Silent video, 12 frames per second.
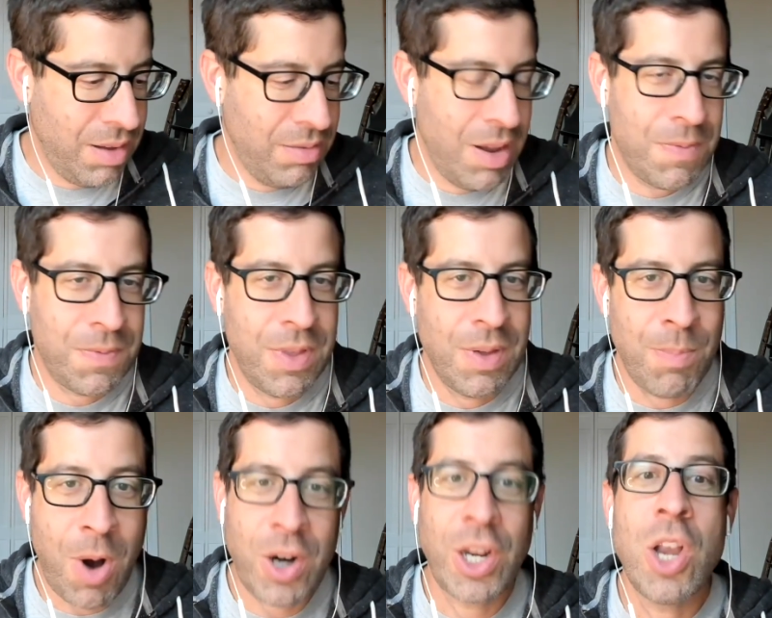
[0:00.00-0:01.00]
if the
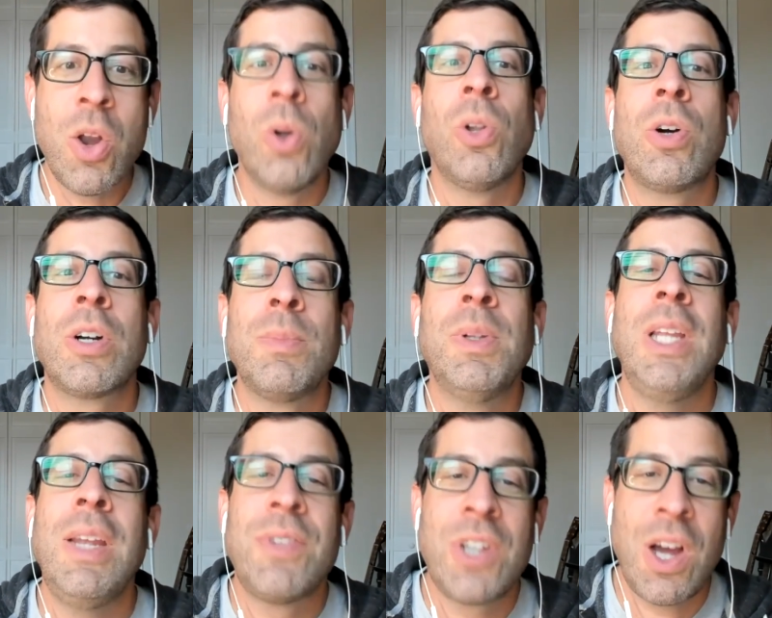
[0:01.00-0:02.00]
market no longer
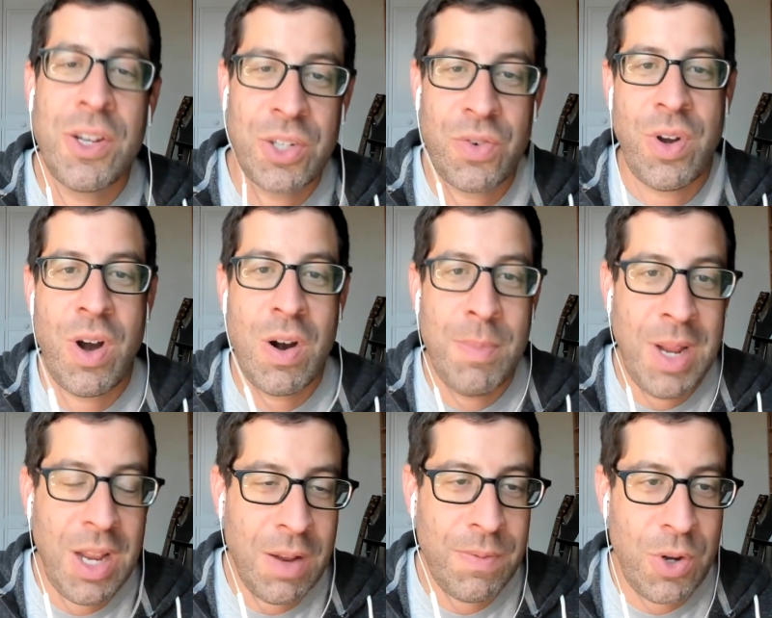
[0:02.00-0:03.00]
believes cuts are in our
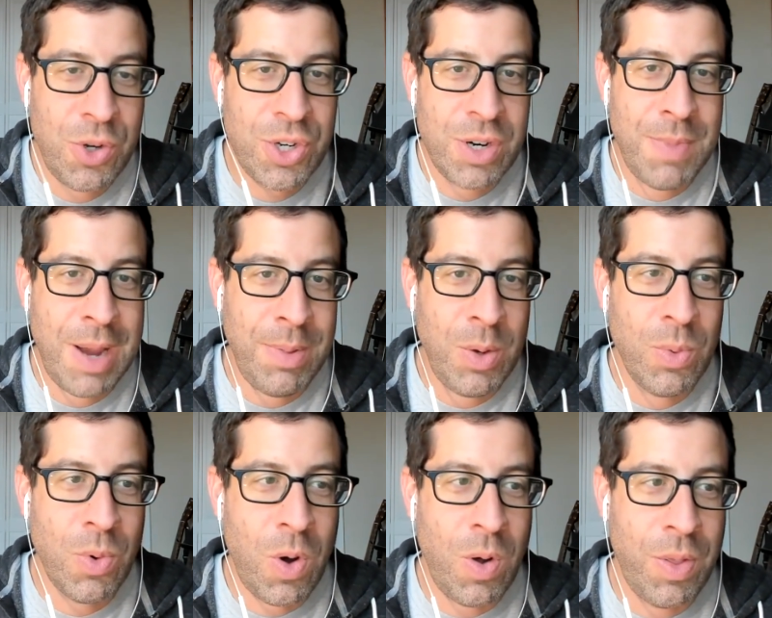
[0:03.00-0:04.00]
immediate future, maybe
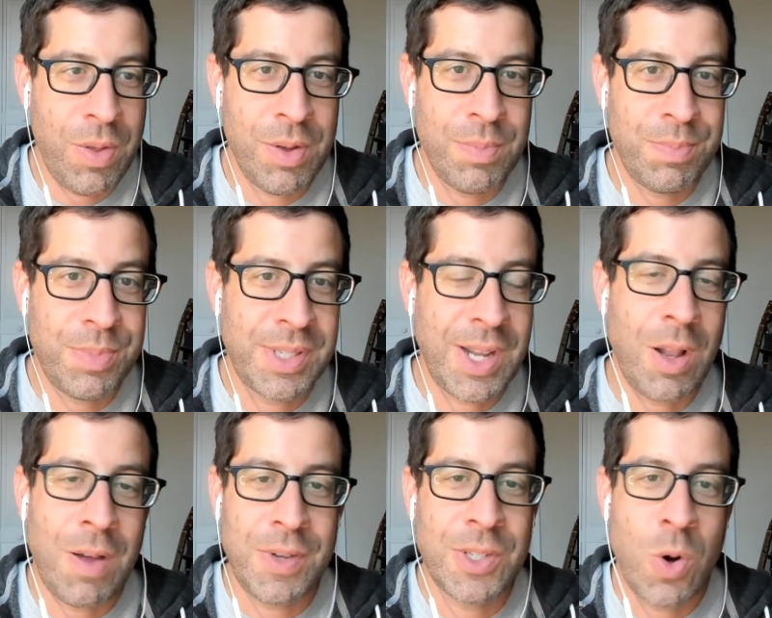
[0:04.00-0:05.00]
all the sell
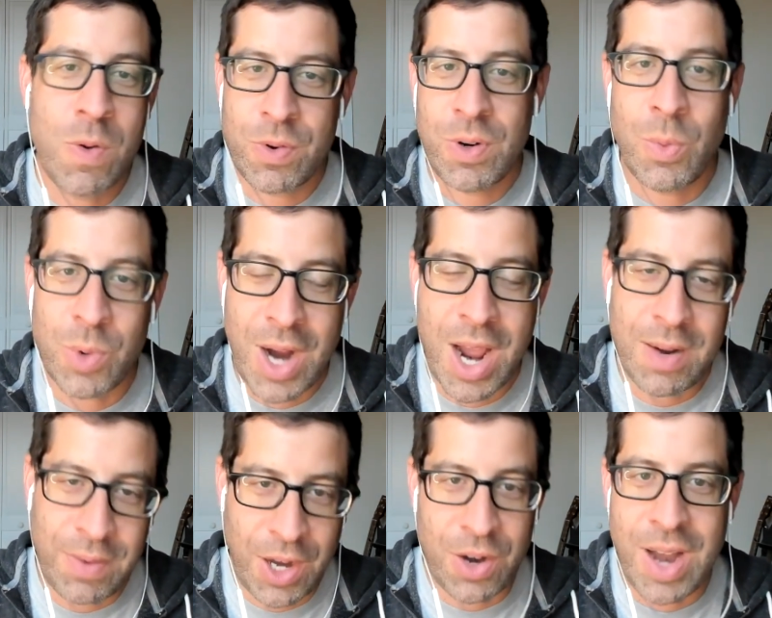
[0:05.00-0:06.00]
off is over and we're kind of
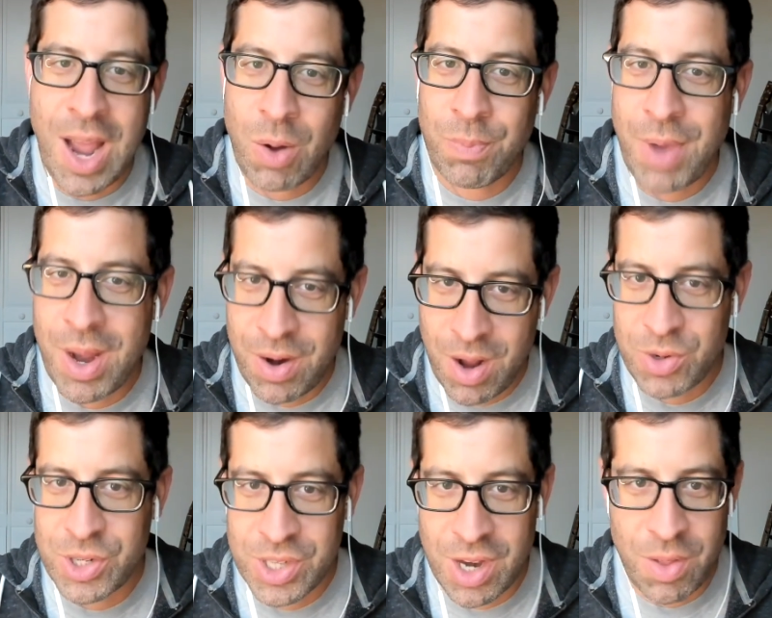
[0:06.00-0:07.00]
here now. I don't know.
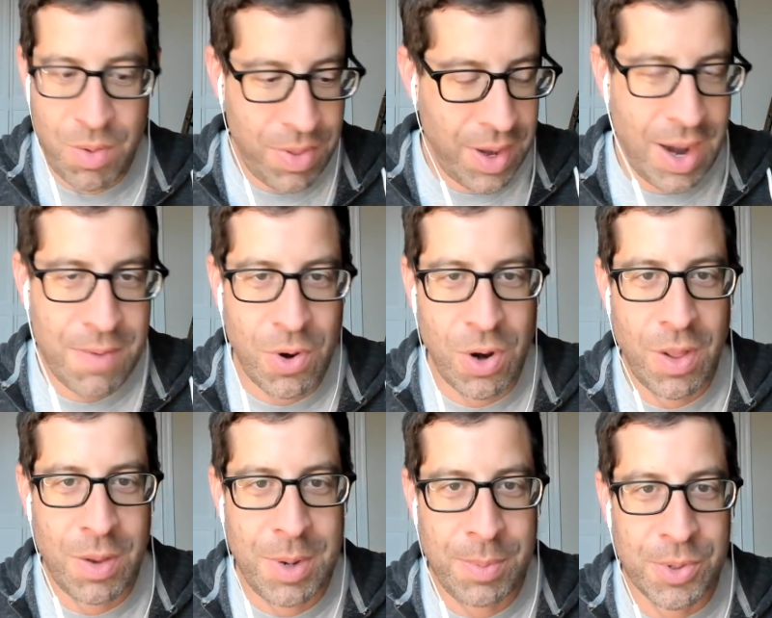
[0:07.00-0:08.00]
Just another thing I've heard
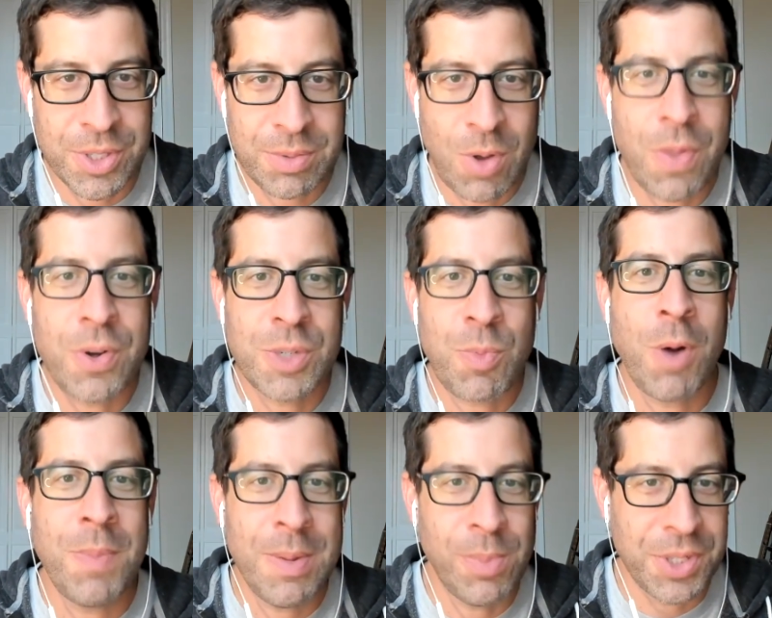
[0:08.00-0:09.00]
other people, other smart
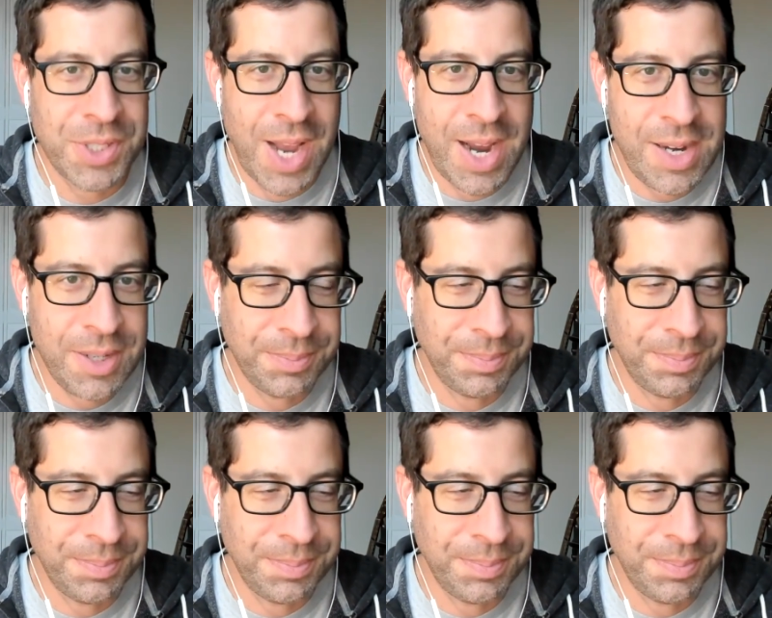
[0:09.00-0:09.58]
people say.